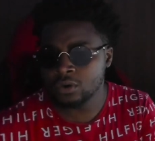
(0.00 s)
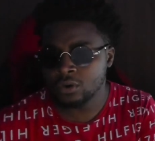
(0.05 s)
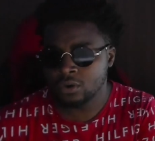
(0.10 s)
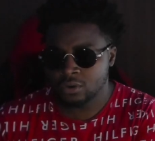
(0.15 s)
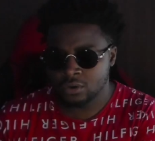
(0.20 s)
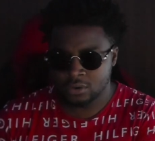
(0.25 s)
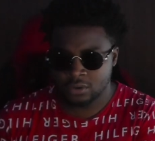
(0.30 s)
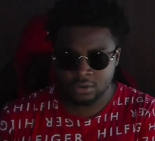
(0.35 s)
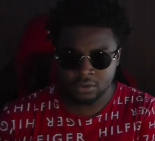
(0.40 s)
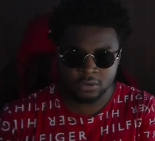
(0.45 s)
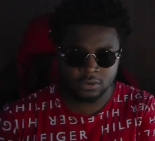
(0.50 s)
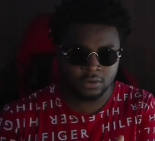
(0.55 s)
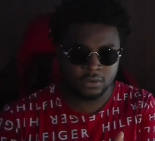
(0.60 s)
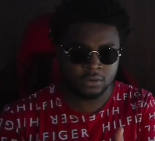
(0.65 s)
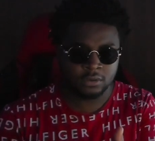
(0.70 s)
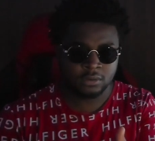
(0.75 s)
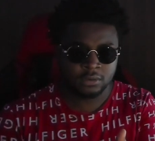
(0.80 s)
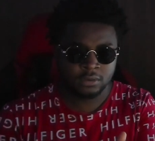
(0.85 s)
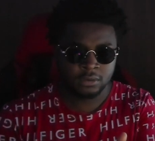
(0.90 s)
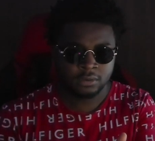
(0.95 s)

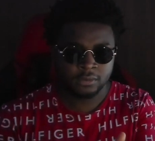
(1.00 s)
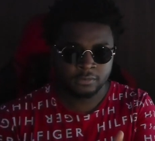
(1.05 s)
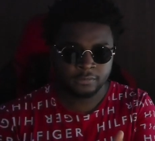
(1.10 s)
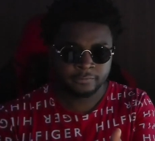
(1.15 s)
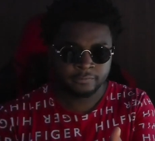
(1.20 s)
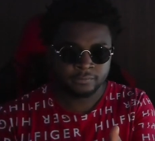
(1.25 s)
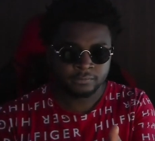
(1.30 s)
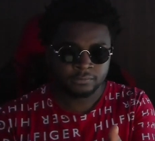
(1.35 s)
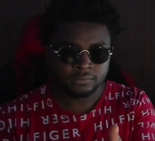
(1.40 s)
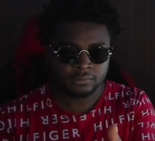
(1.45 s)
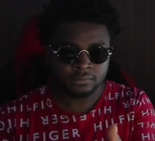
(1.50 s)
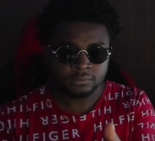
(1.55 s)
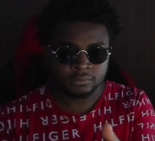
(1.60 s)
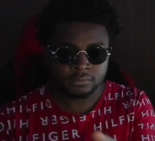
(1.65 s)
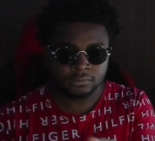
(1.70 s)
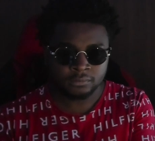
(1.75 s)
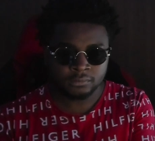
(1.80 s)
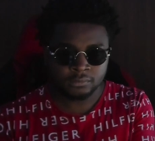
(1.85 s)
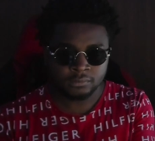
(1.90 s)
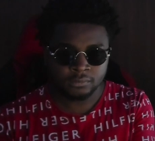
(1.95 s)
[no speech]